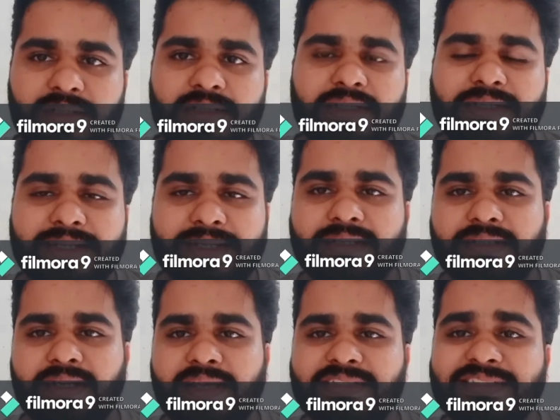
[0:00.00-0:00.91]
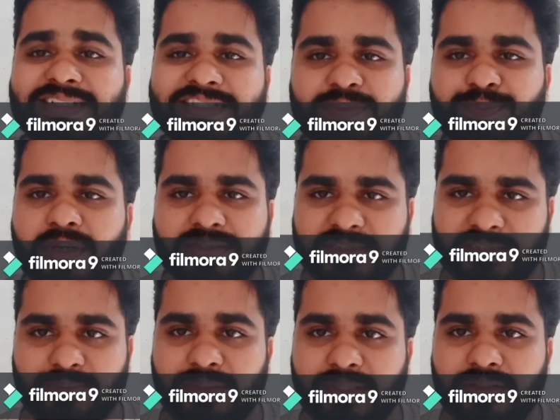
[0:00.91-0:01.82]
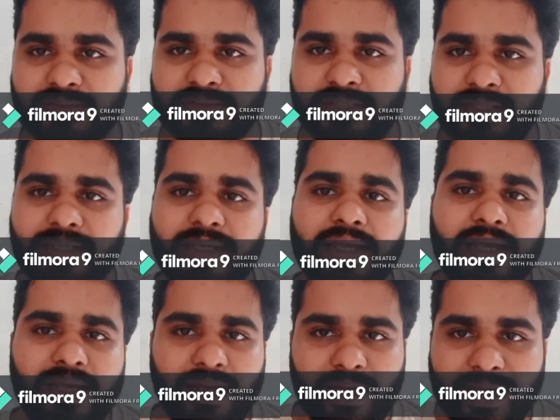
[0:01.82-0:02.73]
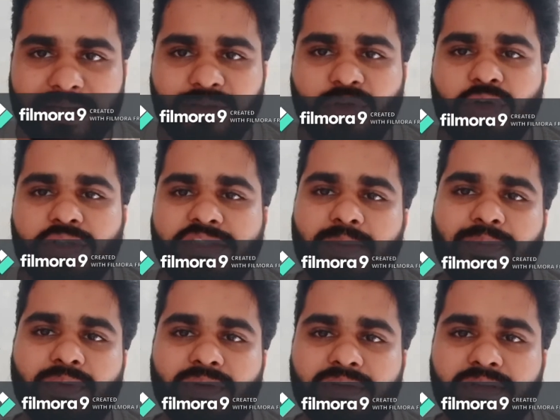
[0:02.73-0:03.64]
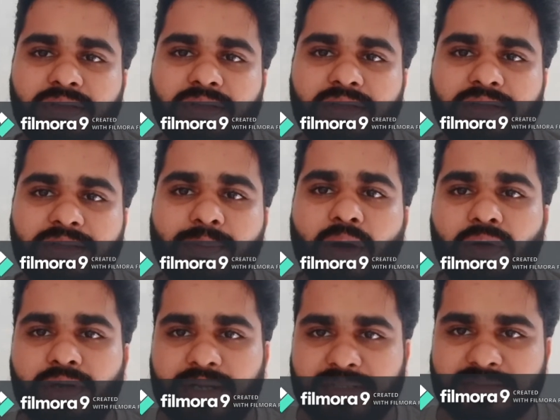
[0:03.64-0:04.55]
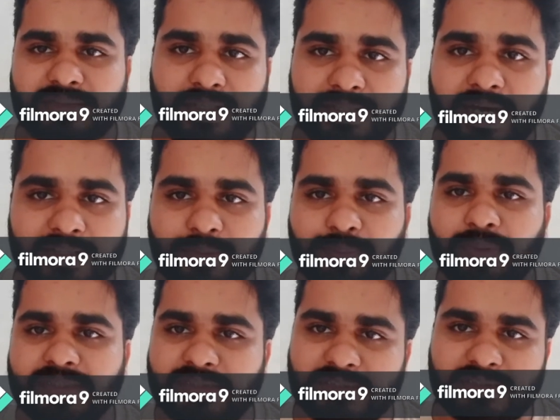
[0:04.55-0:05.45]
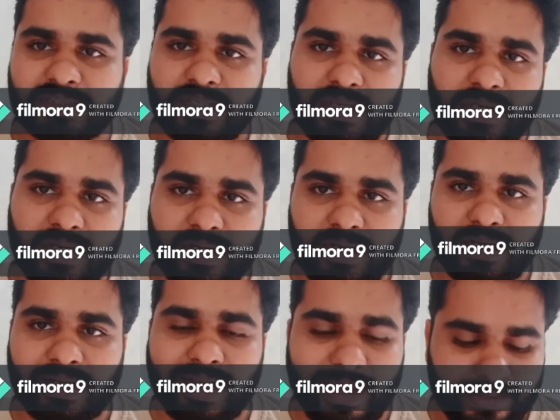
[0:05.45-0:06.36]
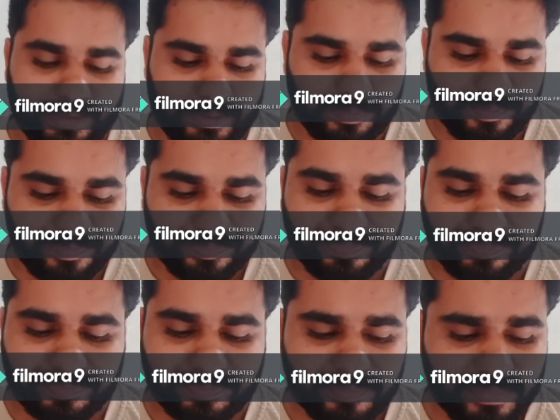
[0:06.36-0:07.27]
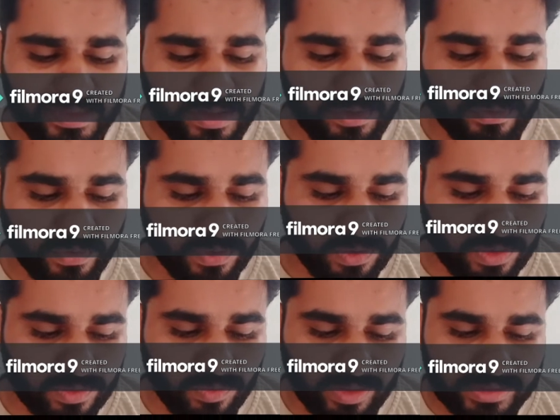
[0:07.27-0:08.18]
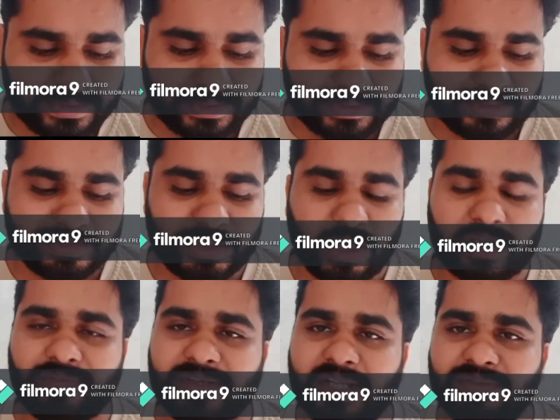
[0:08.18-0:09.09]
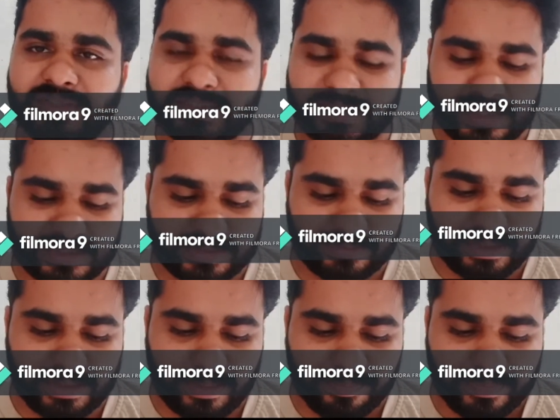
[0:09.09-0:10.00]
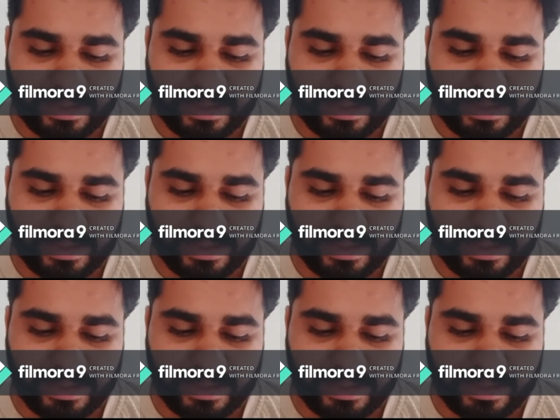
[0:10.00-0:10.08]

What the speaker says: the cricketer as trespassers because they encroach upon the boundaries of the other person's land. For one thing, the geographical vistas of the